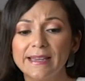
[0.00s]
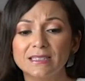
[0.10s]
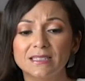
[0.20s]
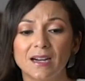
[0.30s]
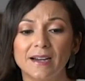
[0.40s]

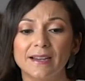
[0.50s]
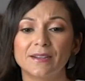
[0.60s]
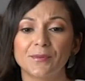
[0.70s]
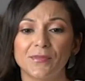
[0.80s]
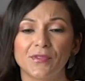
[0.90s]

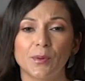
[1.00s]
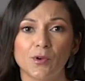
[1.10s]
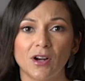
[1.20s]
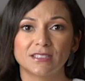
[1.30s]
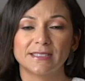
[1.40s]
Inside the
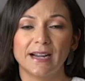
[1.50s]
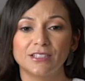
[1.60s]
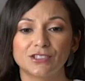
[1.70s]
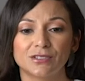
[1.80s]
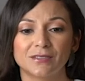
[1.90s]
bra
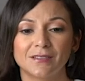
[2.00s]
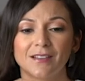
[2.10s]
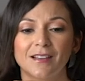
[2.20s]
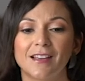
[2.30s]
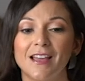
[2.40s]
stash
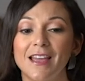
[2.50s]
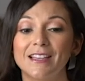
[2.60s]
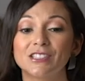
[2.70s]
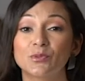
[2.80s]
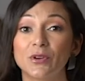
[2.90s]

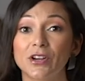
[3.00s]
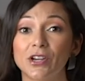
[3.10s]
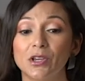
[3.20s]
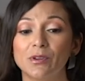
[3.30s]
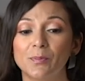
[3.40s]
is where
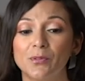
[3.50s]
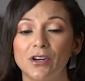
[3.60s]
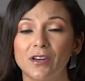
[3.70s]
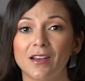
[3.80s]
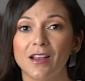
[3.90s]
you would
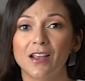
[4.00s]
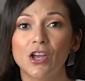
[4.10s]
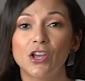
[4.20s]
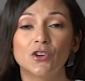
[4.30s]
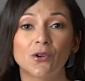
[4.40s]
put
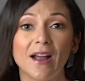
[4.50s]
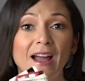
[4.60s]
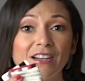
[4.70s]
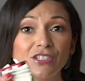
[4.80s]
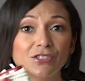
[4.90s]
your
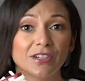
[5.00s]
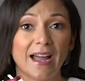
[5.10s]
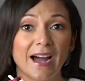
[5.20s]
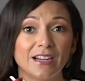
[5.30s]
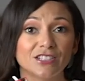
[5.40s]
extra
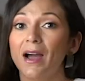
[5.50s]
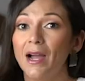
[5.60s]
cash.